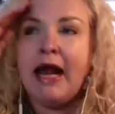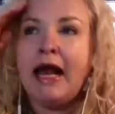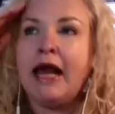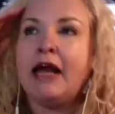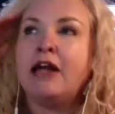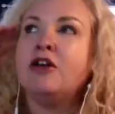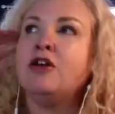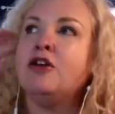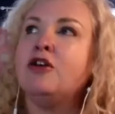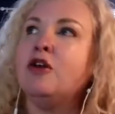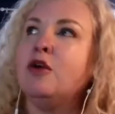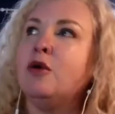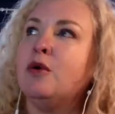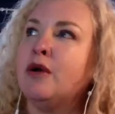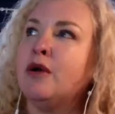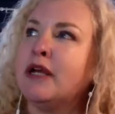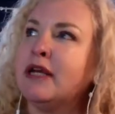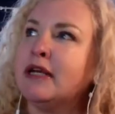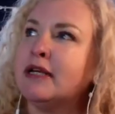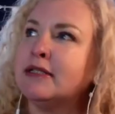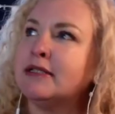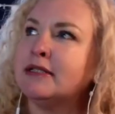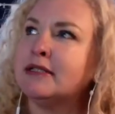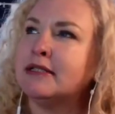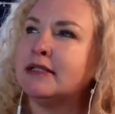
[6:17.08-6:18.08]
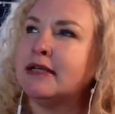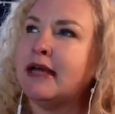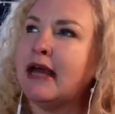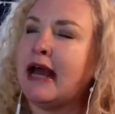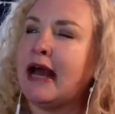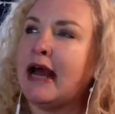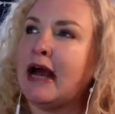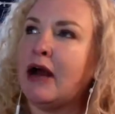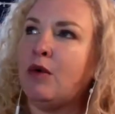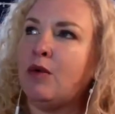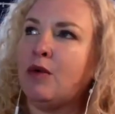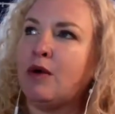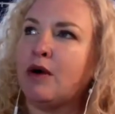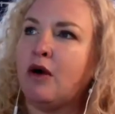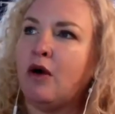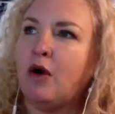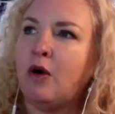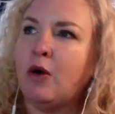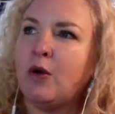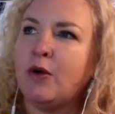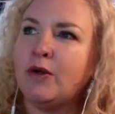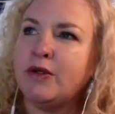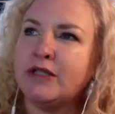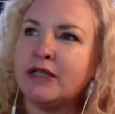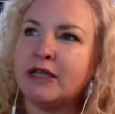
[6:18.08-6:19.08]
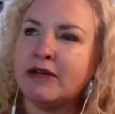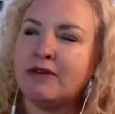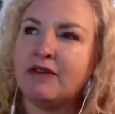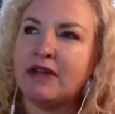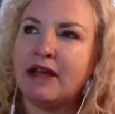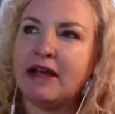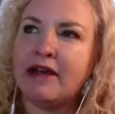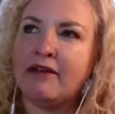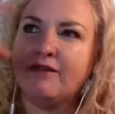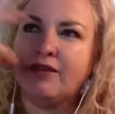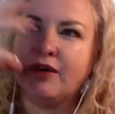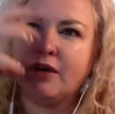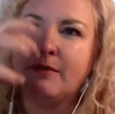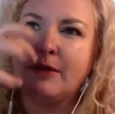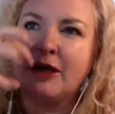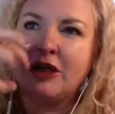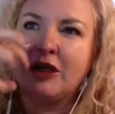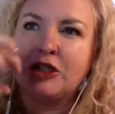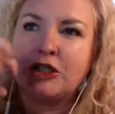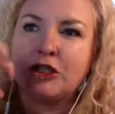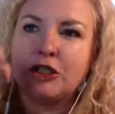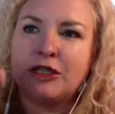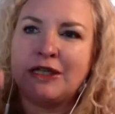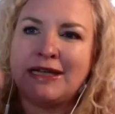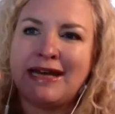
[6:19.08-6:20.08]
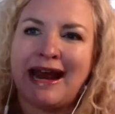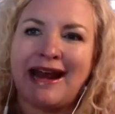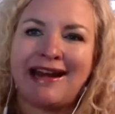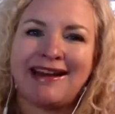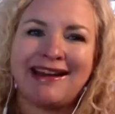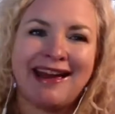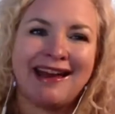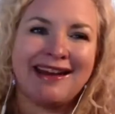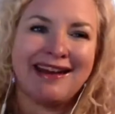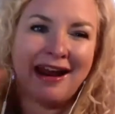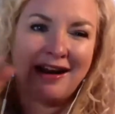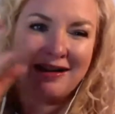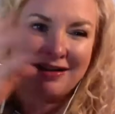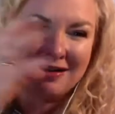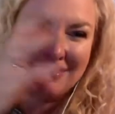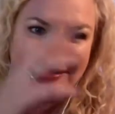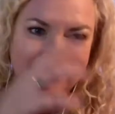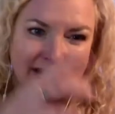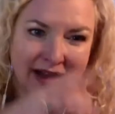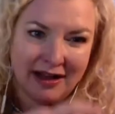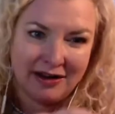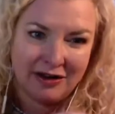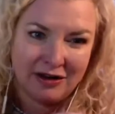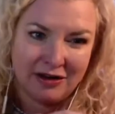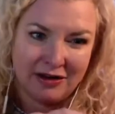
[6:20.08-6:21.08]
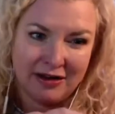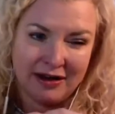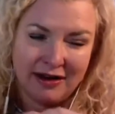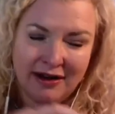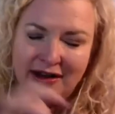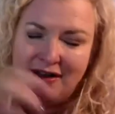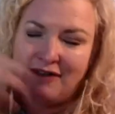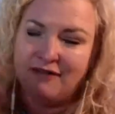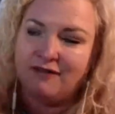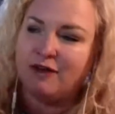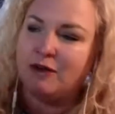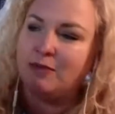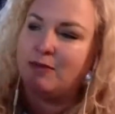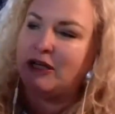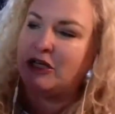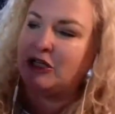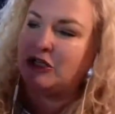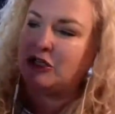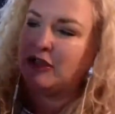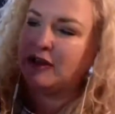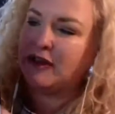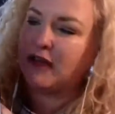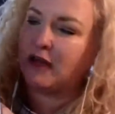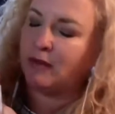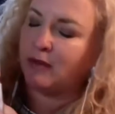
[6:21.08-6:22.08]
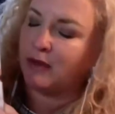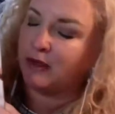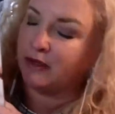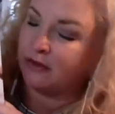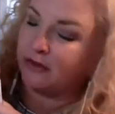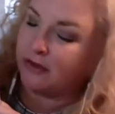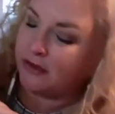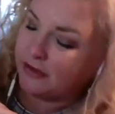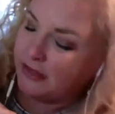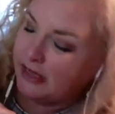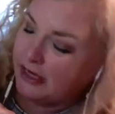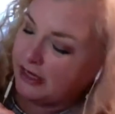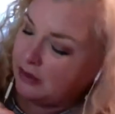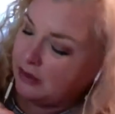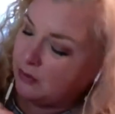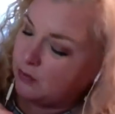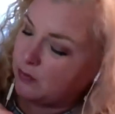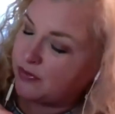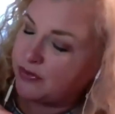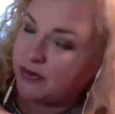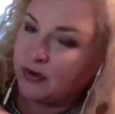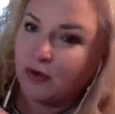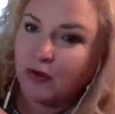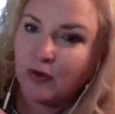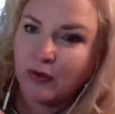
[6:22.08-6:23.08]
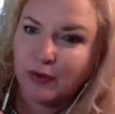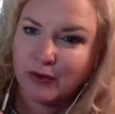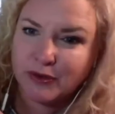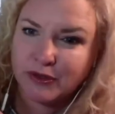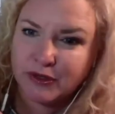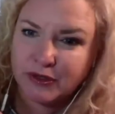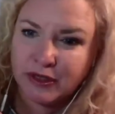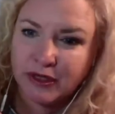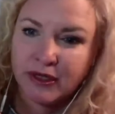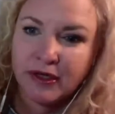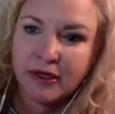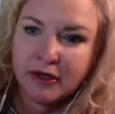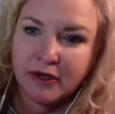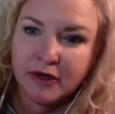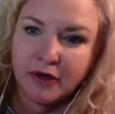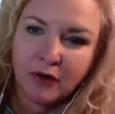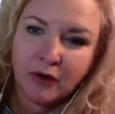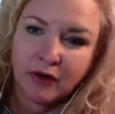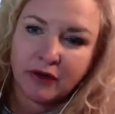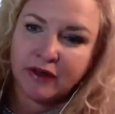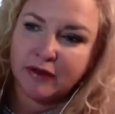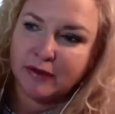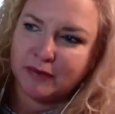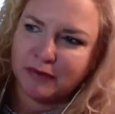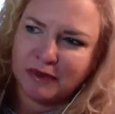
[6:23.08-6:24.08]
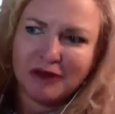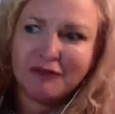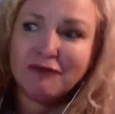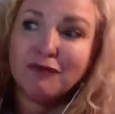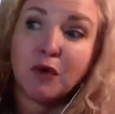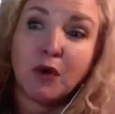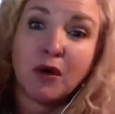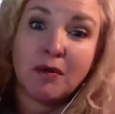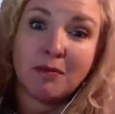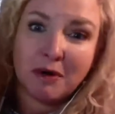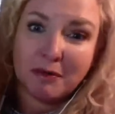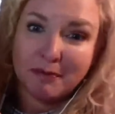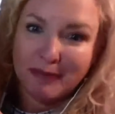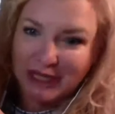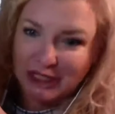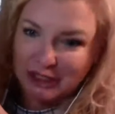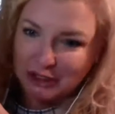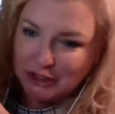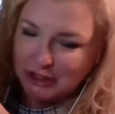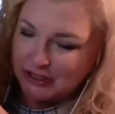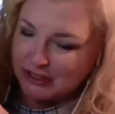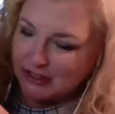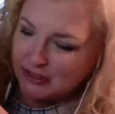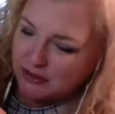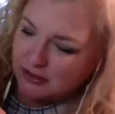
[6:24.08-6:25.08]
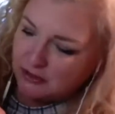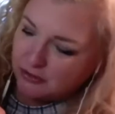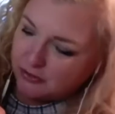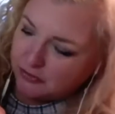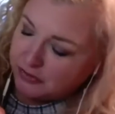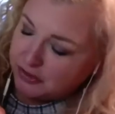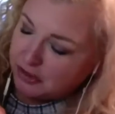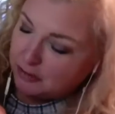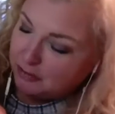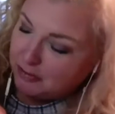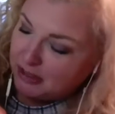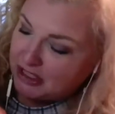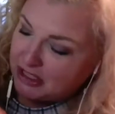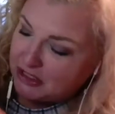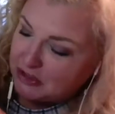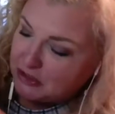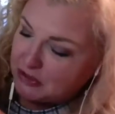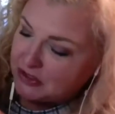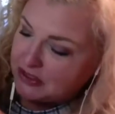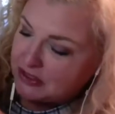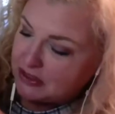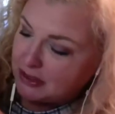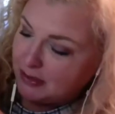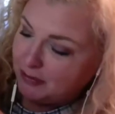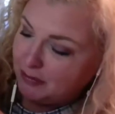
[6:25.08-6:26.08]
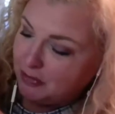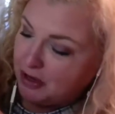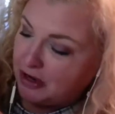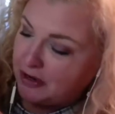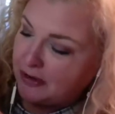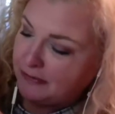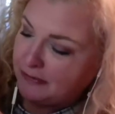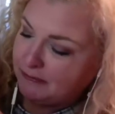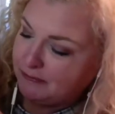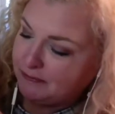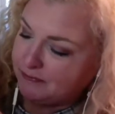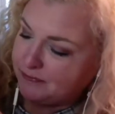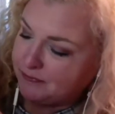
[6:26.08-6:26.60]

and notice how we're holding the information and connecting that information that we're learning with the old or the former pages, earlier pages in the book.